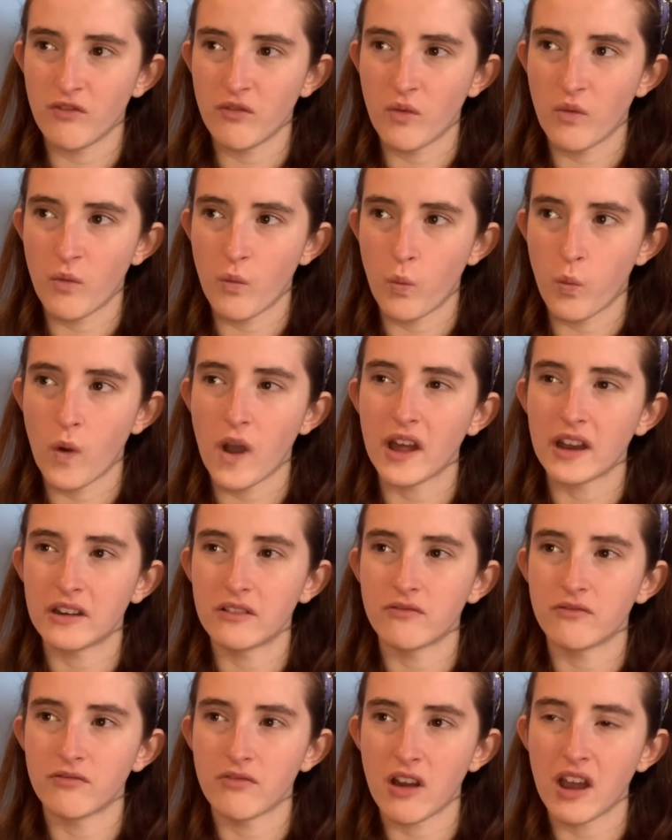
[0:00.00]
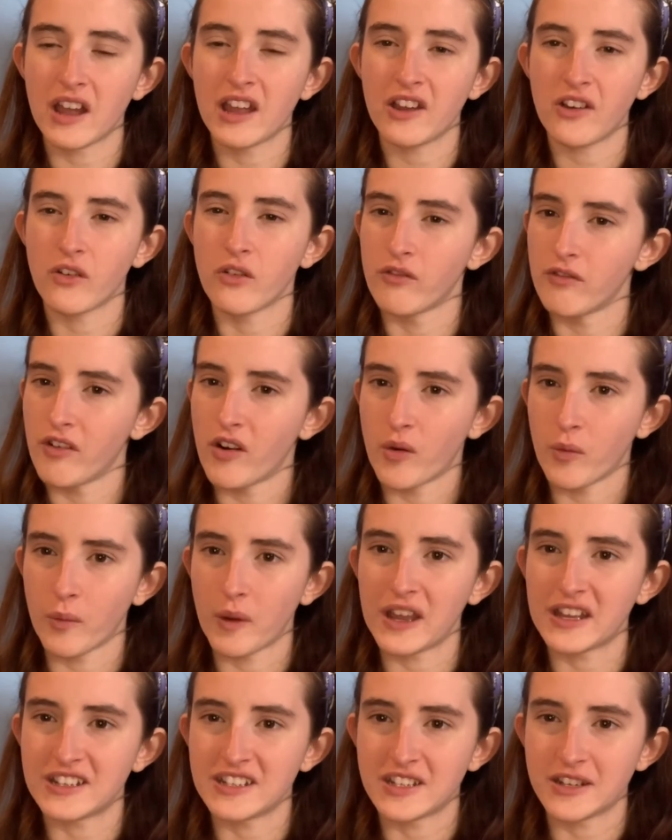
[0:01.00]
one right or wrong
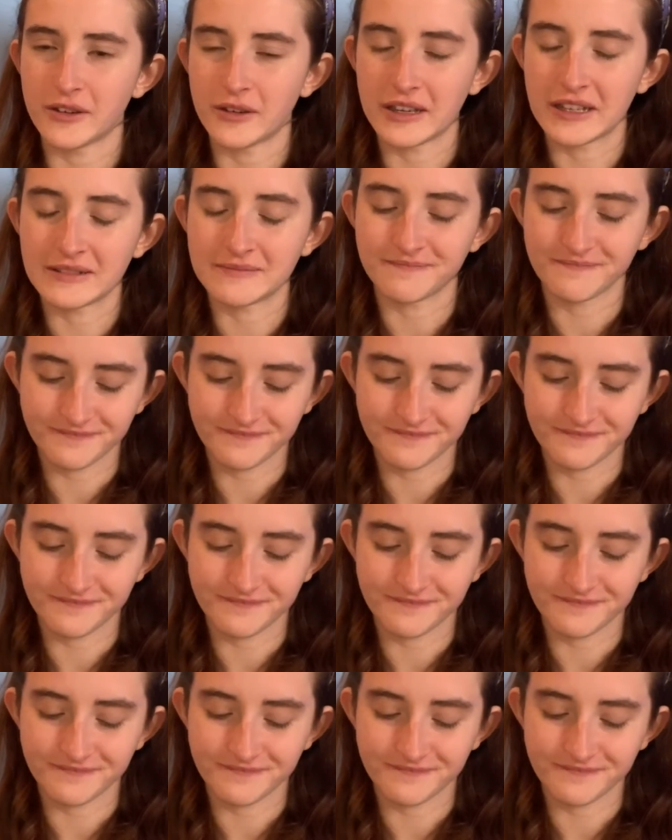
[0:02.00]
way to do it.